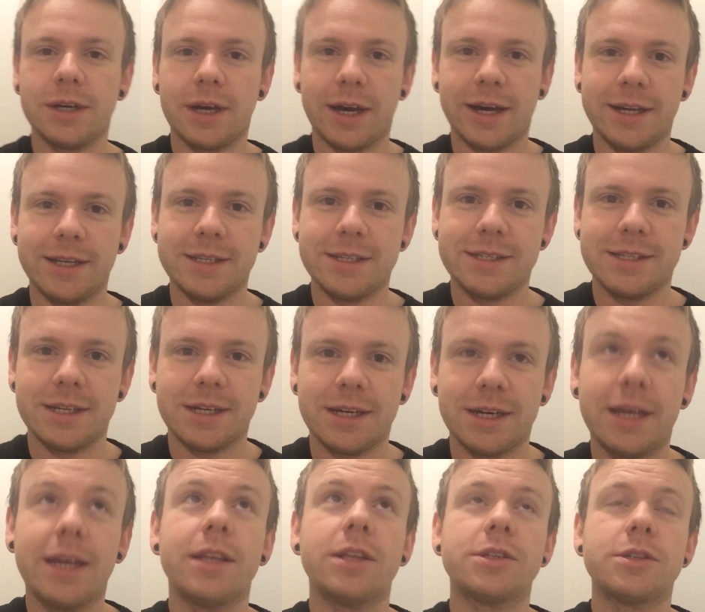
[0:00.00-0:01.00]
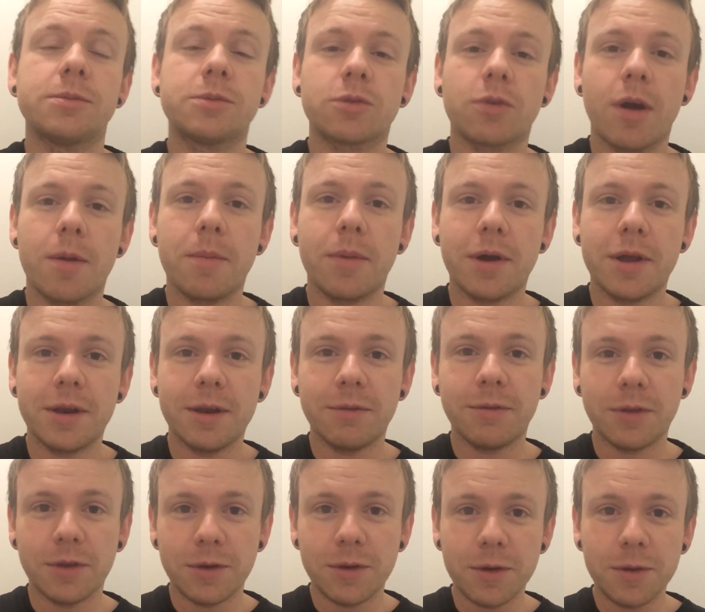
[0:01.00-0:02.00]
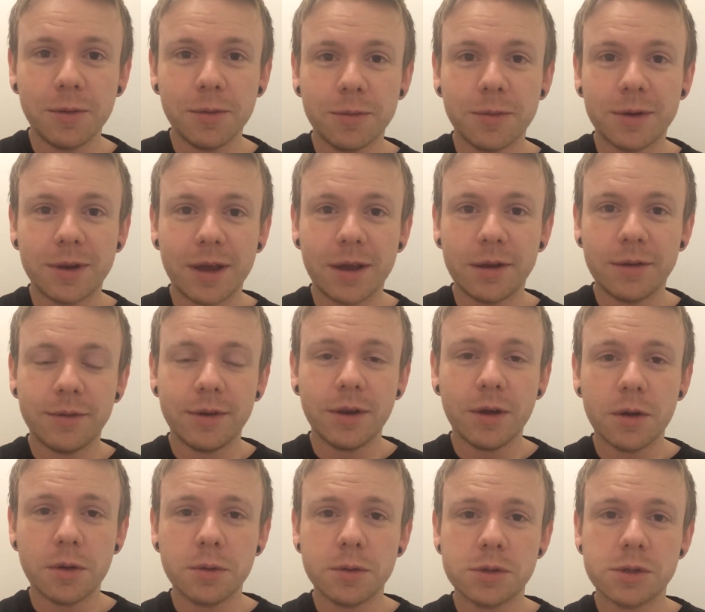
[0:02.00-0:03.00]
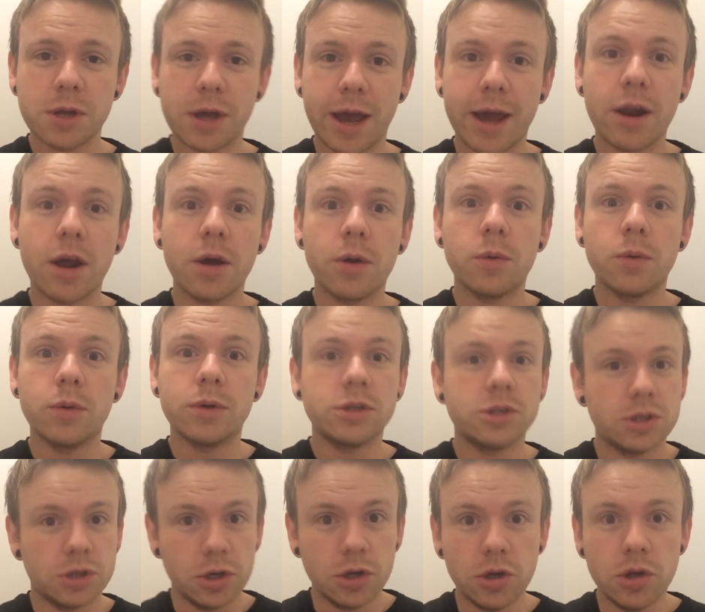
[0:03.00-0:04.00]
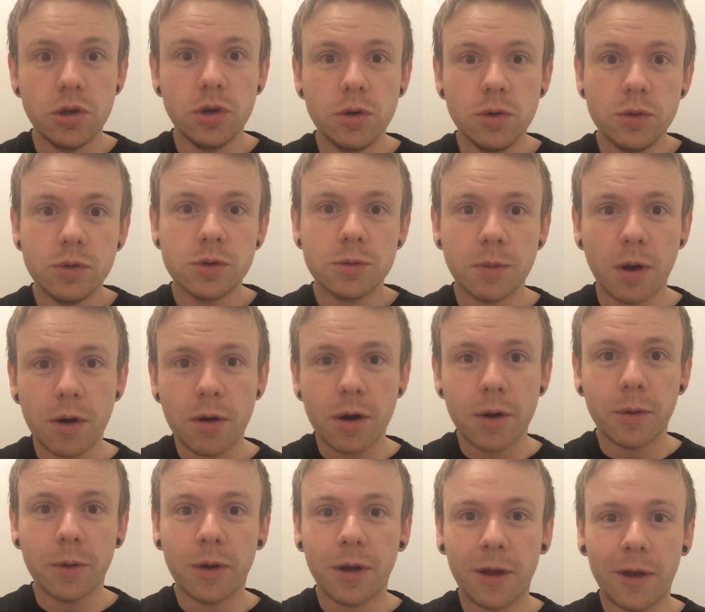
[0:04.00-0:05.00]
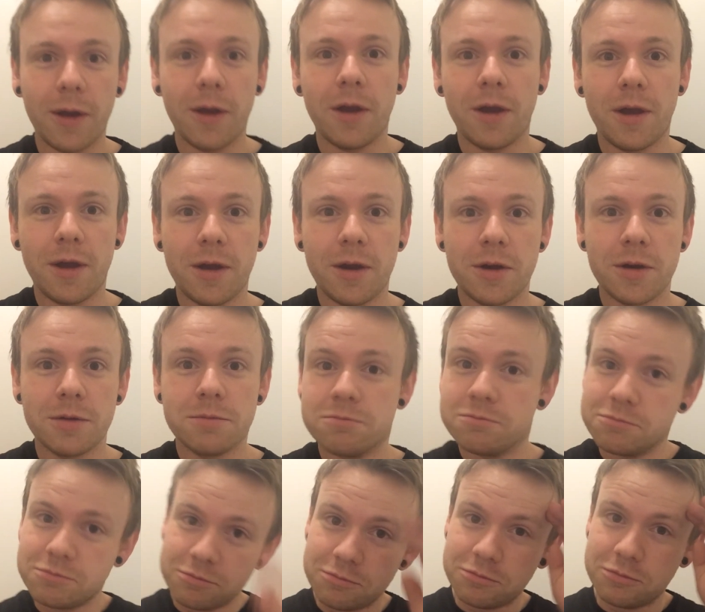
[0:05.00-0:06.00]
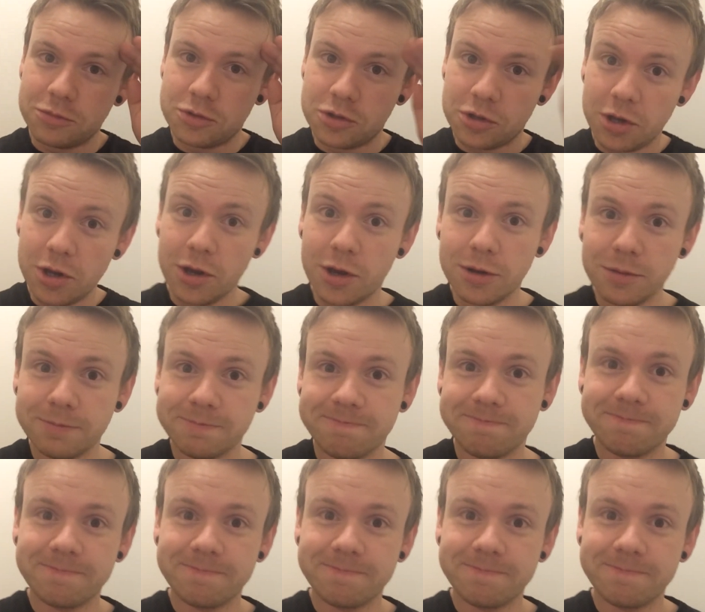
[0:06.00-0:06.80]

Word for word: And uh, hit the subscribe button if you're new for daily videos, and I will see you tomorrow. See ya.